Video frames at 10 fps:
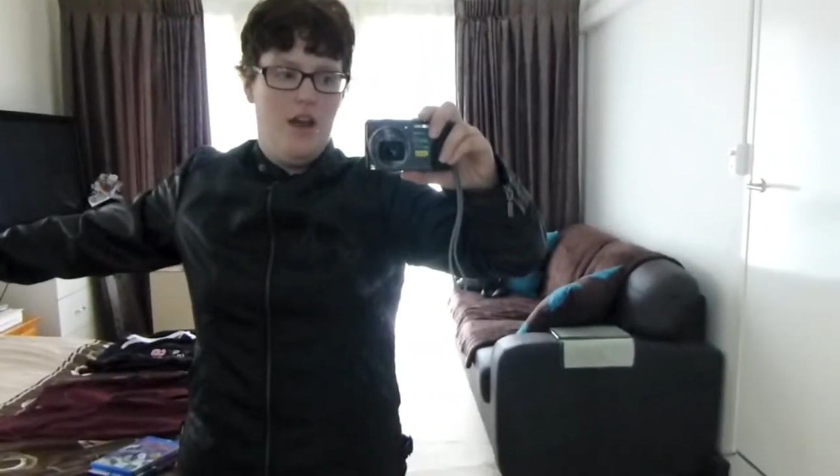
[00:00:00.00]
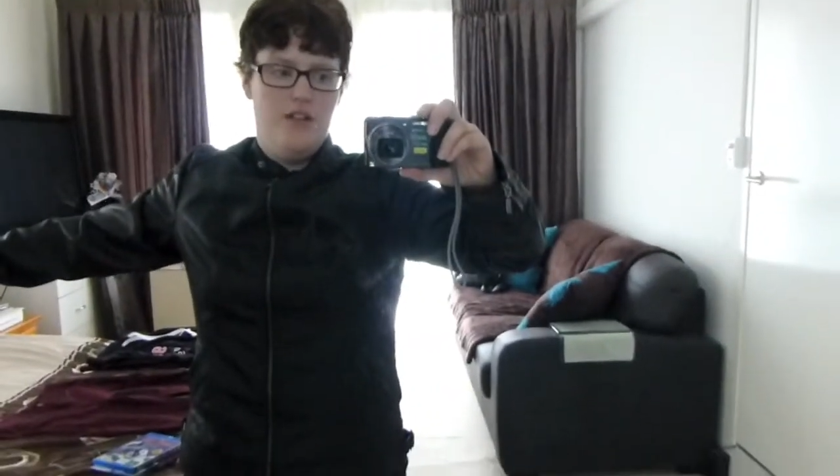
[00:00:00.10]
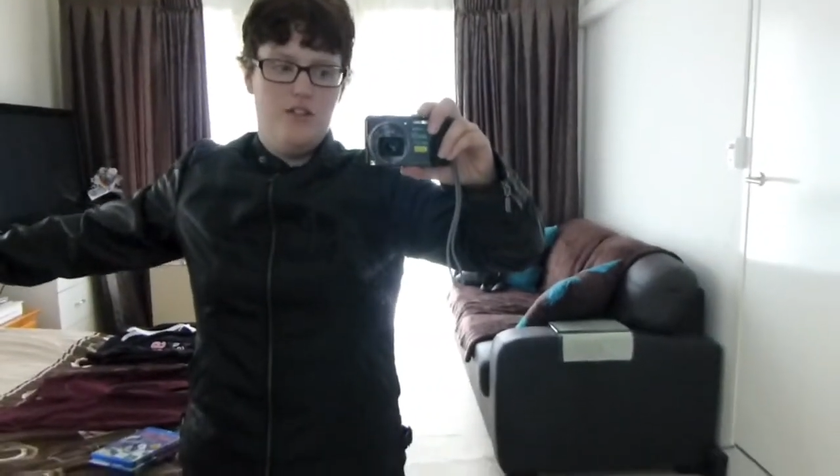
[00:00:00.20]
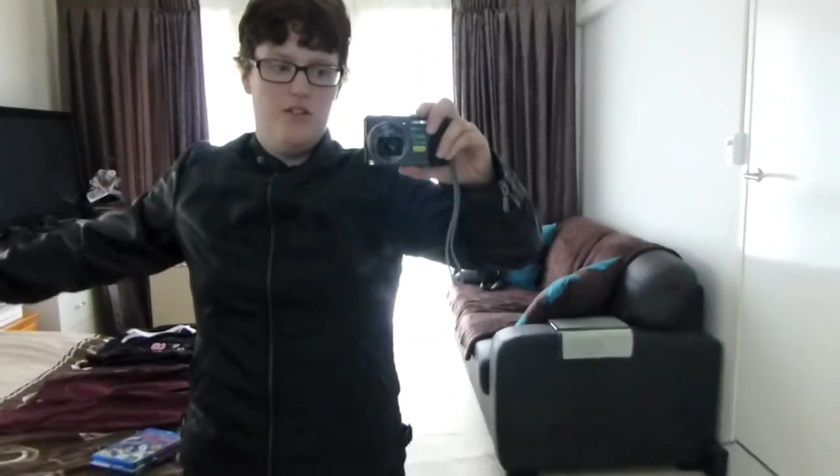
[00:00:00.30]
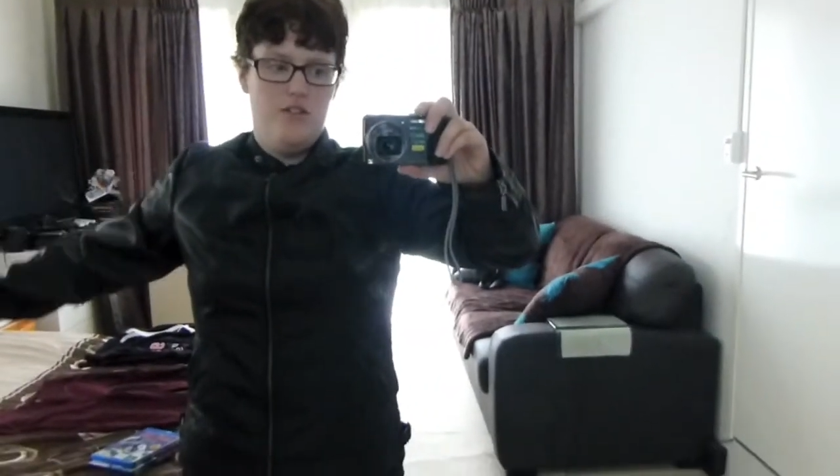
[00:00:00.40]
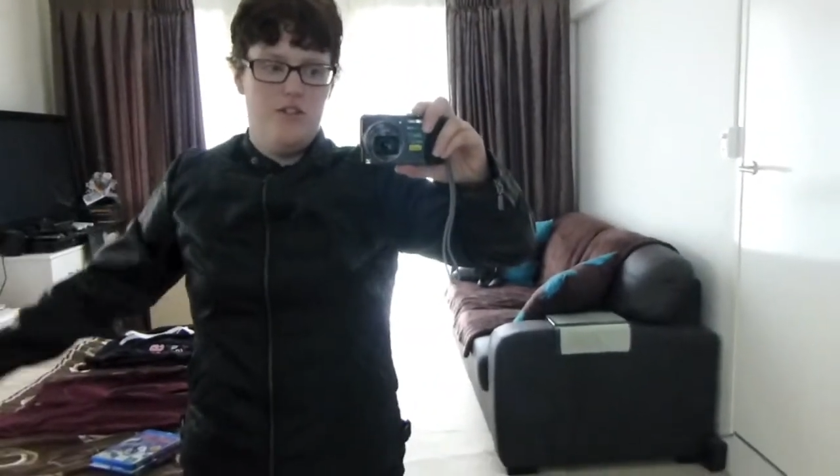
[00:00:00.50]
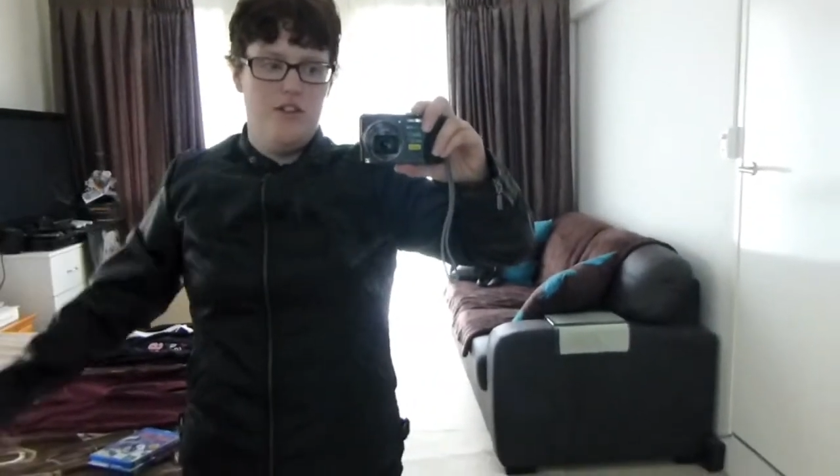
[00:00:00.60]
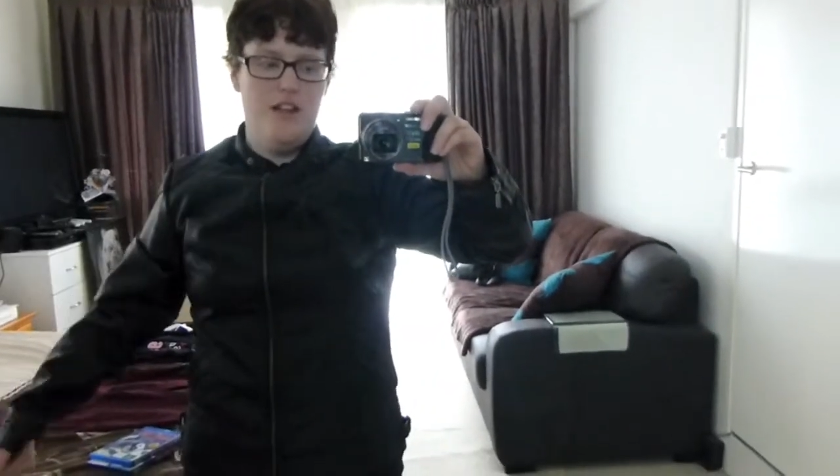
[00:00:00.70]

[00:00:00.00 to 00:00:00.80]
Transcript: it's